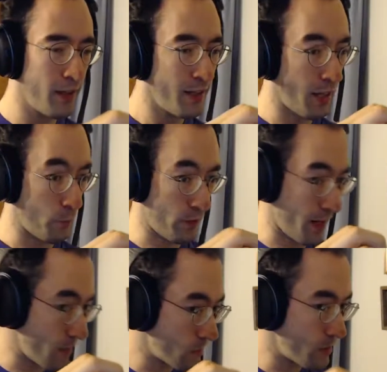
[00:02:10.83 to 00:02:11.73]
and we're
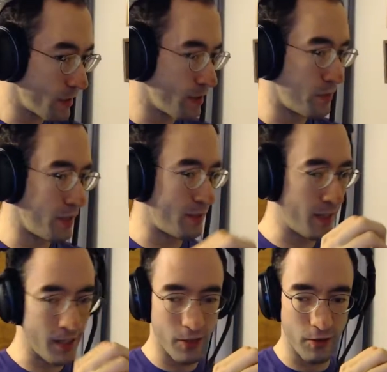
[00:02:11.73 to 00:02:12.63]
actually going to be
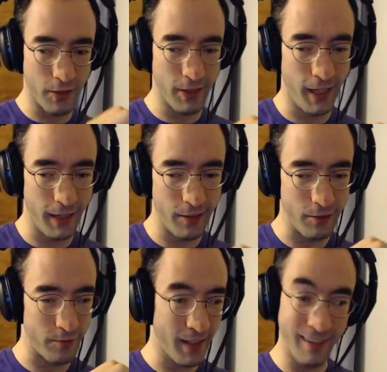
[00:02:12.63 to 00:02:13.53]
dangerously heading
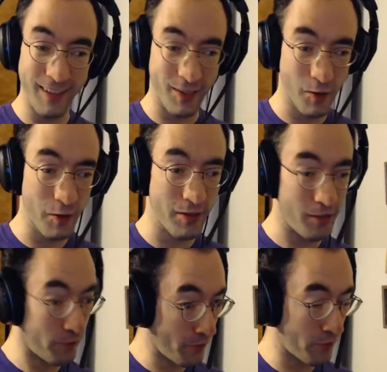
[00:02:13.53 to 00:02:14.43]
directly towards the
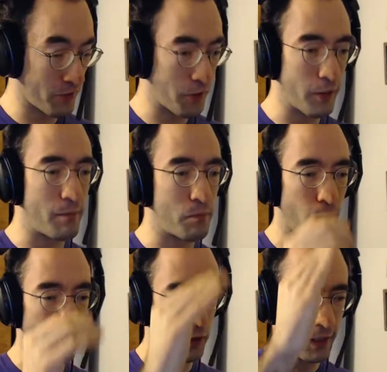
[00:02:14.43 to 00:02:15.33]
fifth turret,
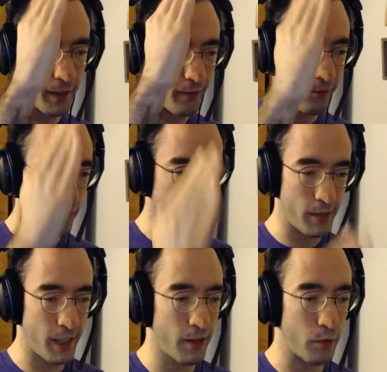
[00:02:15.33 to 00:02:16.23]
but we're going to veer
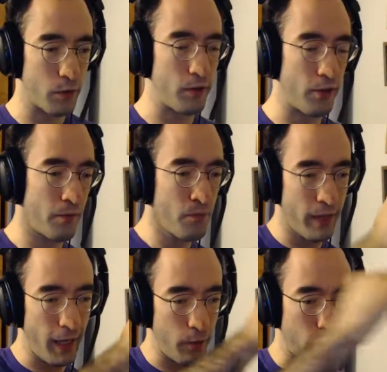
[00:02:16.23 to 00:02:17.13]
downwards
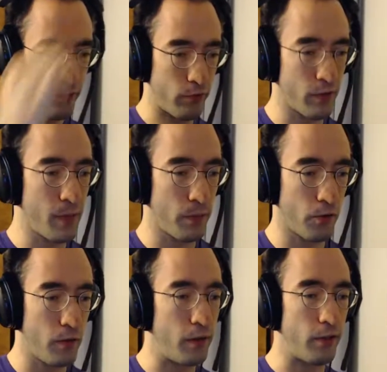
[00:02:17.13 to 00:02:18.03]
and weave right
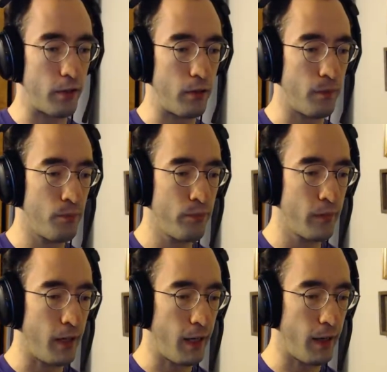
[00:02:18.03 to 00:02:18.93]
between the two.
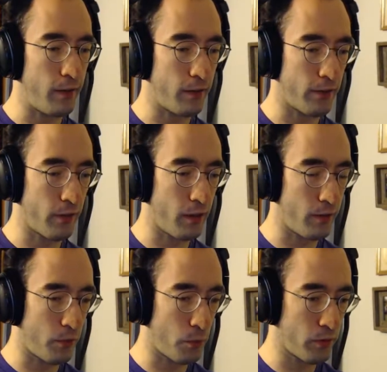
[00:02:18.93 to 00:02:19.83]
And
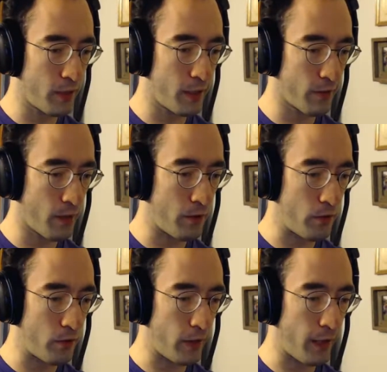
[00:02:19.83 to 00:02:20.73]
there's plenty of time to
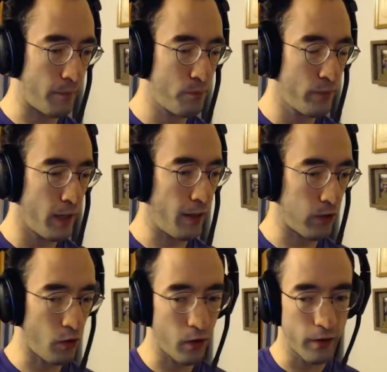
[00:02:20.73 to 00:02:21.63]
do that, as
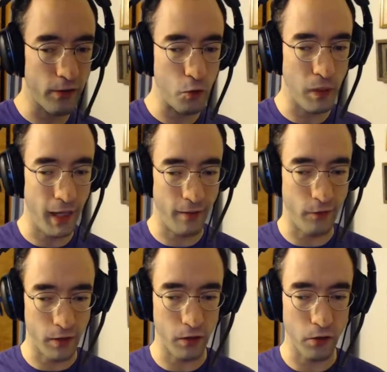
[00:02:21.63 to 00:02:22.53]
long as you pay
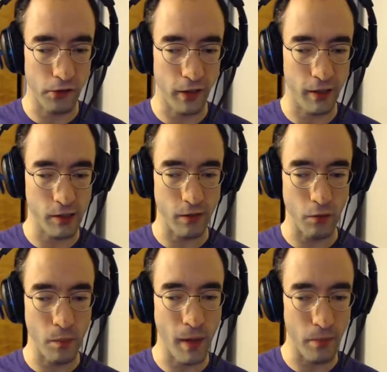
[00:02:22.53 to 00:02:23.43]
very close attention and
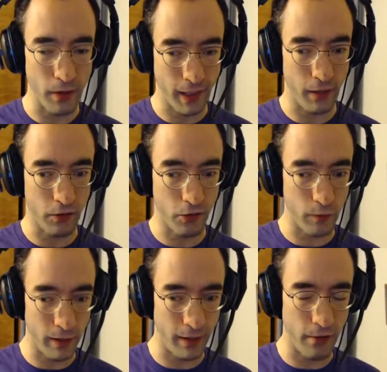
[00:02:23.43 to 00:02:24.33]
remember to count
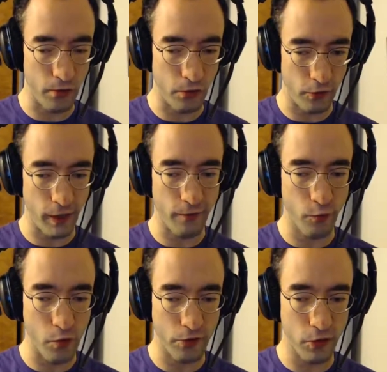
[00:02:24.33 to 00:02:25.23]
3 lasers on that
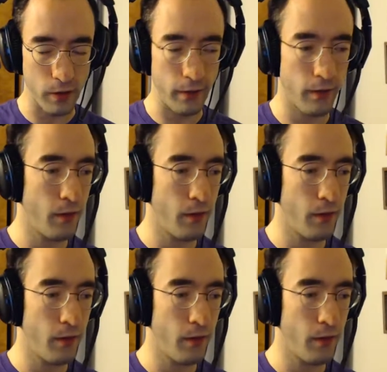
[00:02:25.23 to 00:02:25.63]
fourth turret.